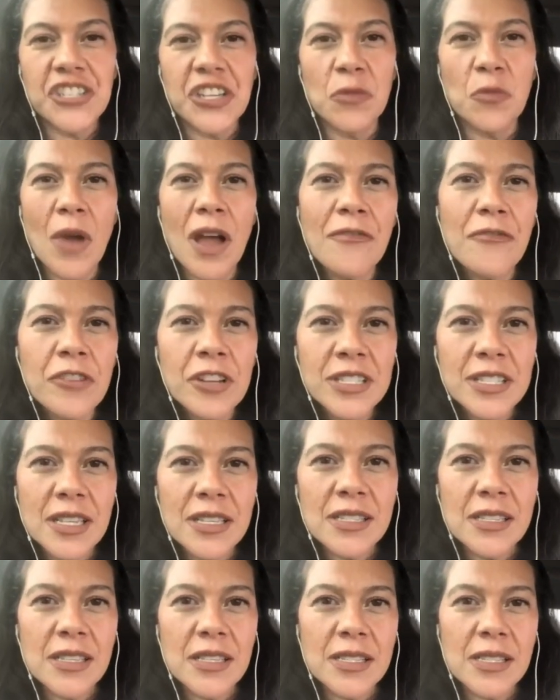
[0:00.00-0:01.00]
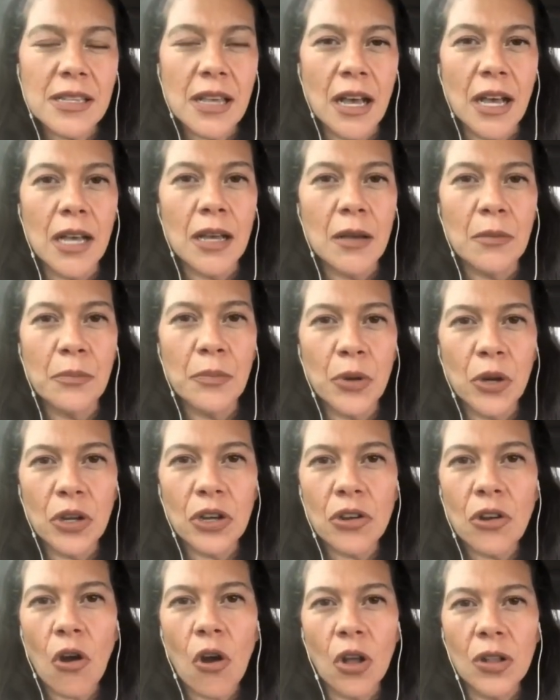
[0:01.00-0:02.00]
And she references this
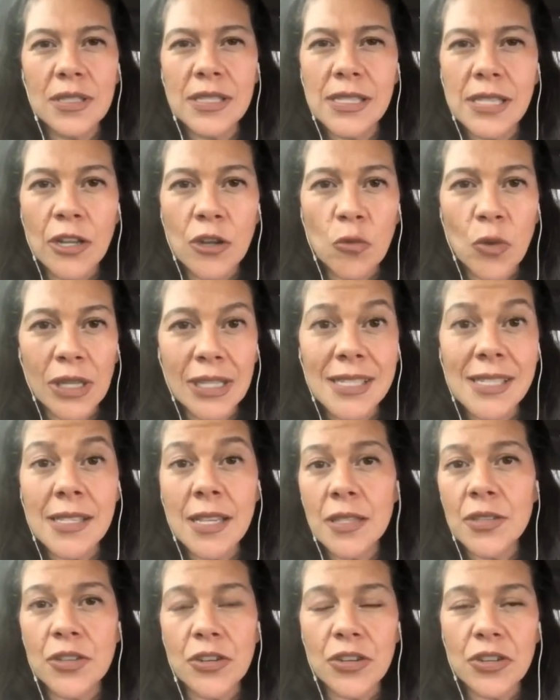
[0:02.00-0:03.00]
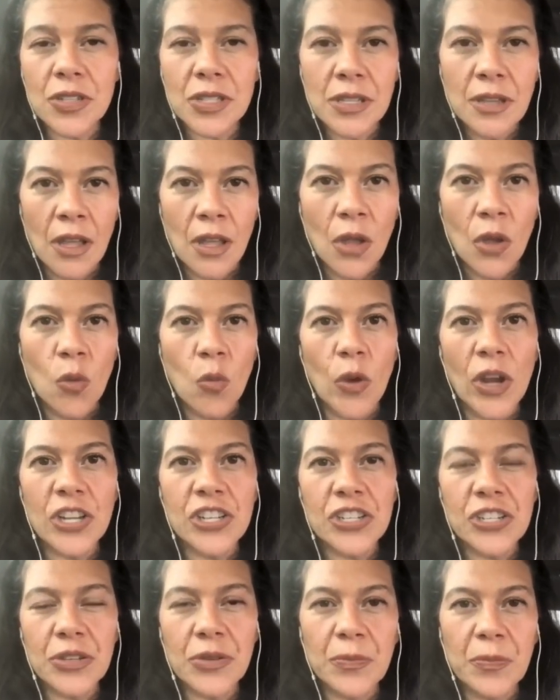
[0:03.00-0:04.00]
book called Cinderella Sisters,
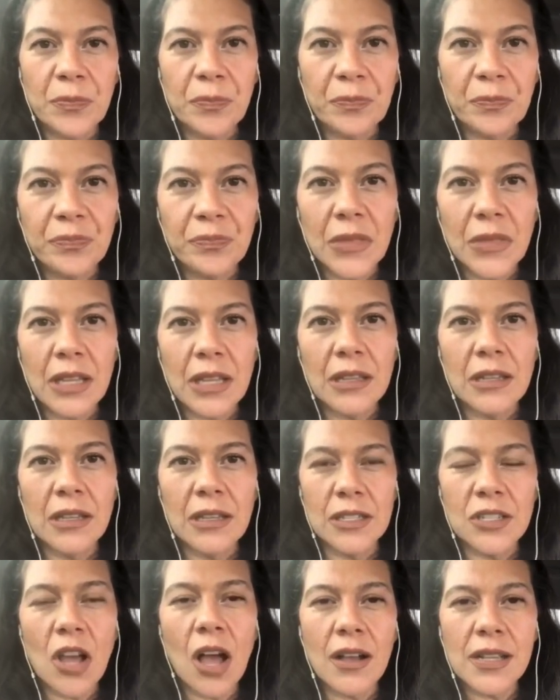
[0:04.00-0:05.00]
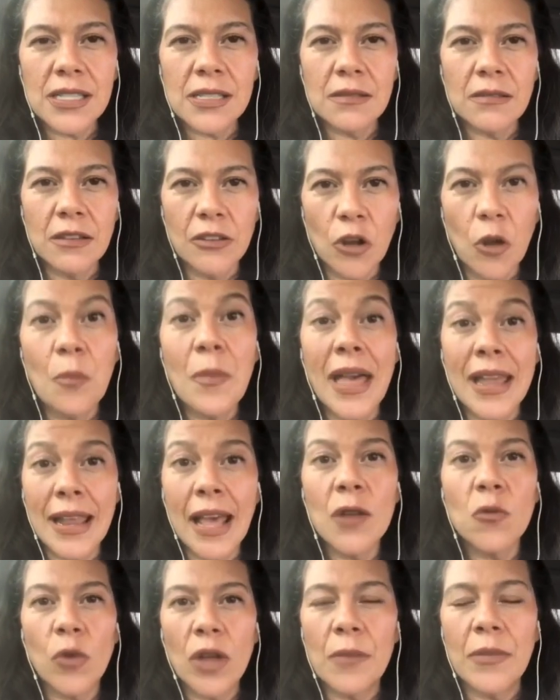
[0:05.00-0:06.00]
which talks,
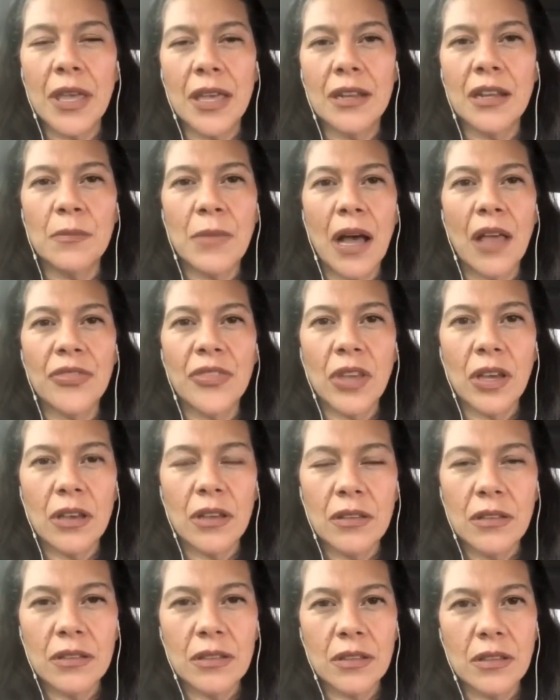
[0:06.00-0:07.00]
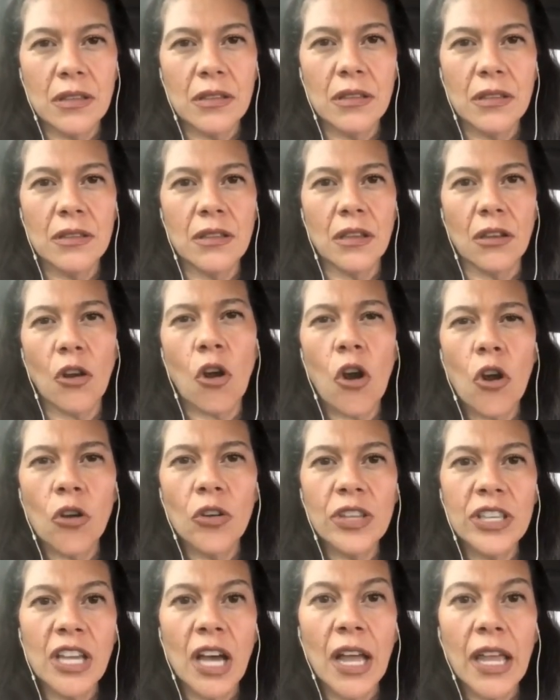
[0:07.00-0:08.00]
men and women, about the
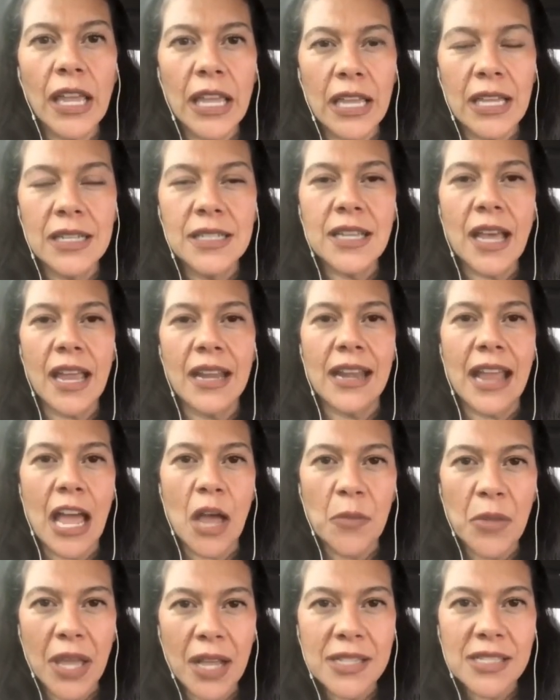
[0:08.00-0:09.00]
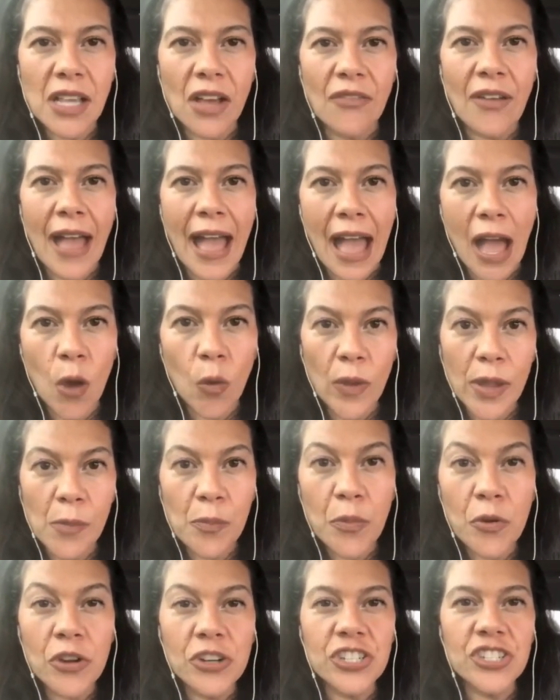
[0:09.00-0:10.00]
Carl Jungian dynamics of how
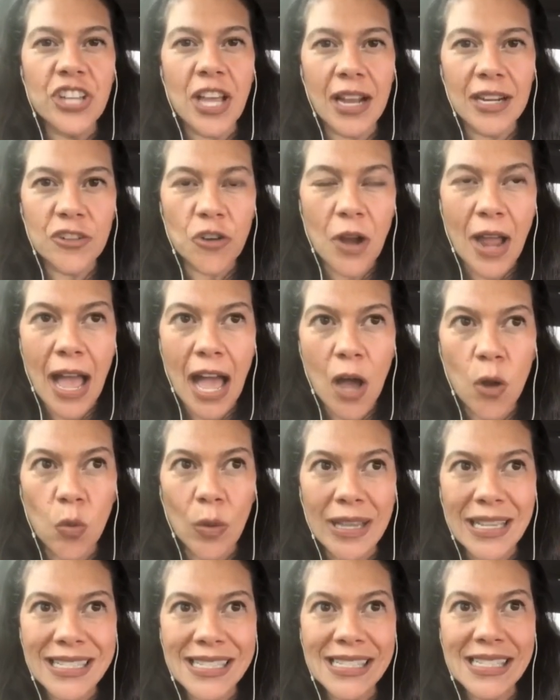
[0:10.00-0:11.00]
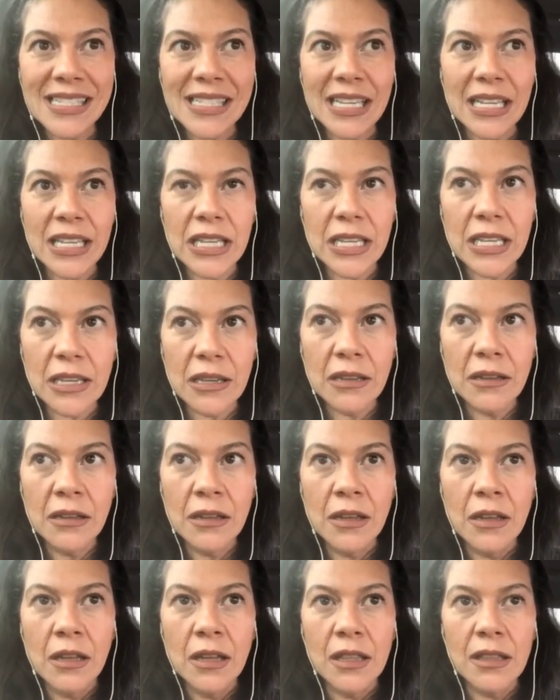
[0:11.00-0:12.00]
we project or how we
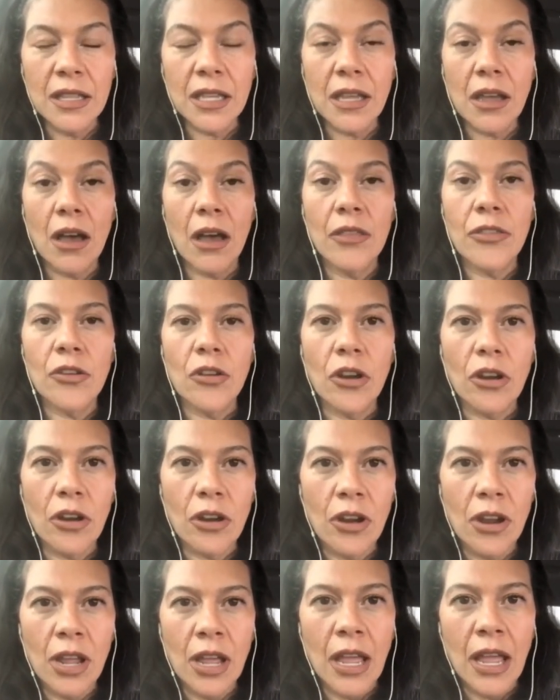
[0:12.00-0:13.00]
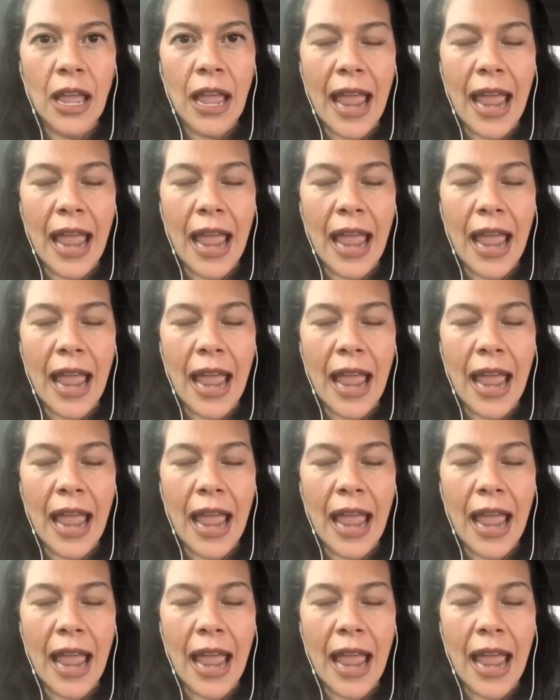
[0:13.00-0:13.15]
see the other.